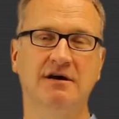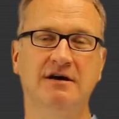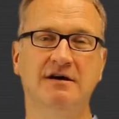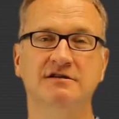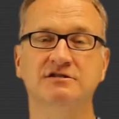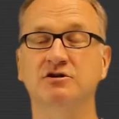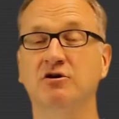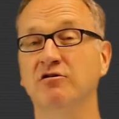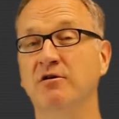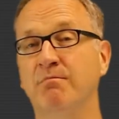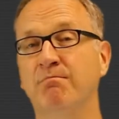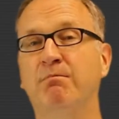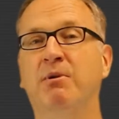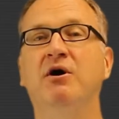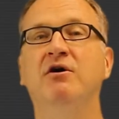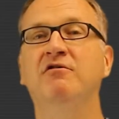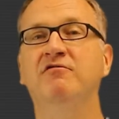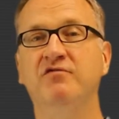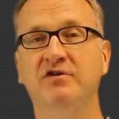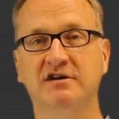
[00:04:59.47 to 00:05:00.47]
So the
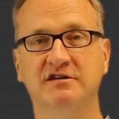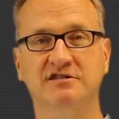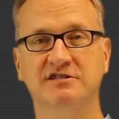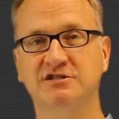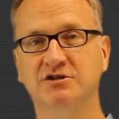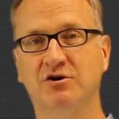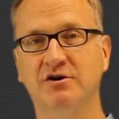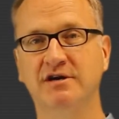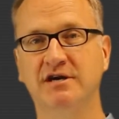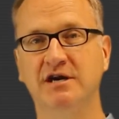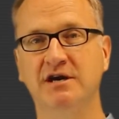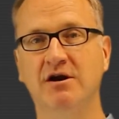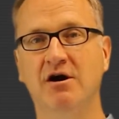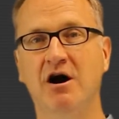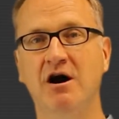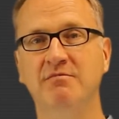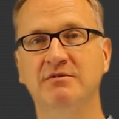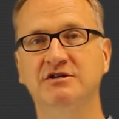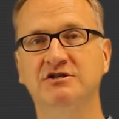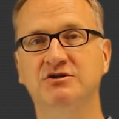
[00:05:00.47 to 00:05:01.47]
perfect
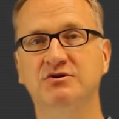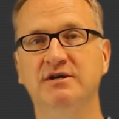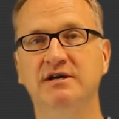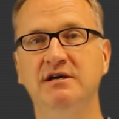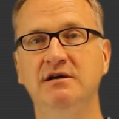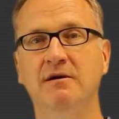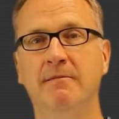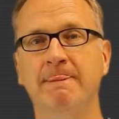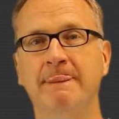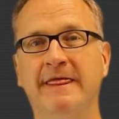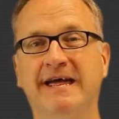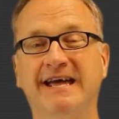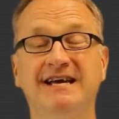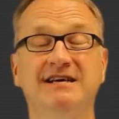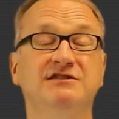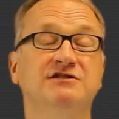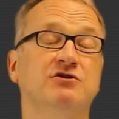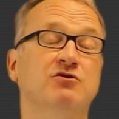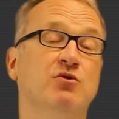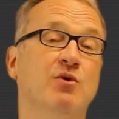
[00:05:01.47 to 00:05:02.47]
stoichiometry
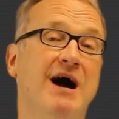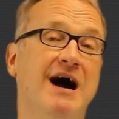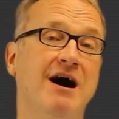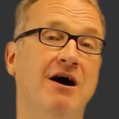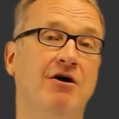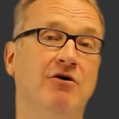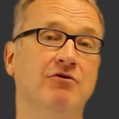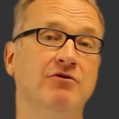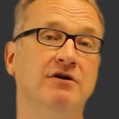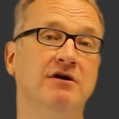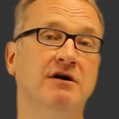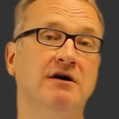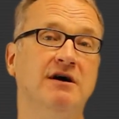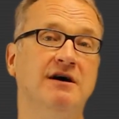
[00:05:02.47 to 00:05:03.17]
is around